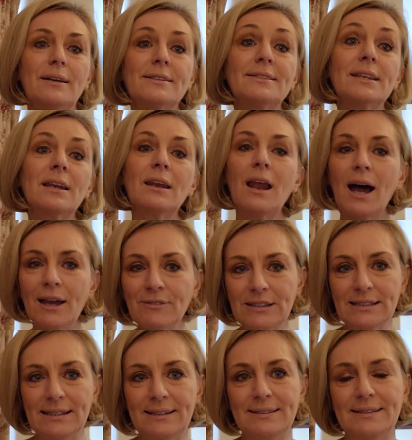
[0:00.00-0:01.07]
saliva
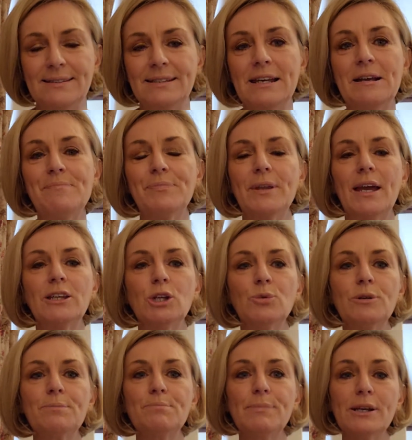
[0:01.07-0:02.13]
tests. And you
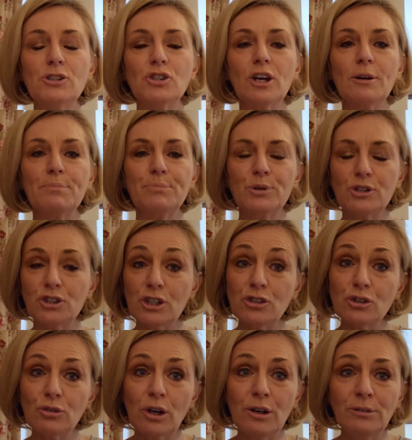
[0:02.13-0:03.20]
would measure
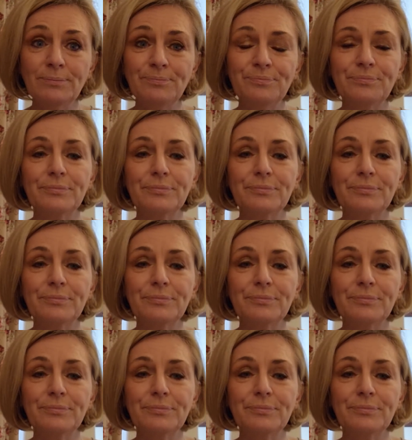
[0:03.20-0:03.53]
progesterone,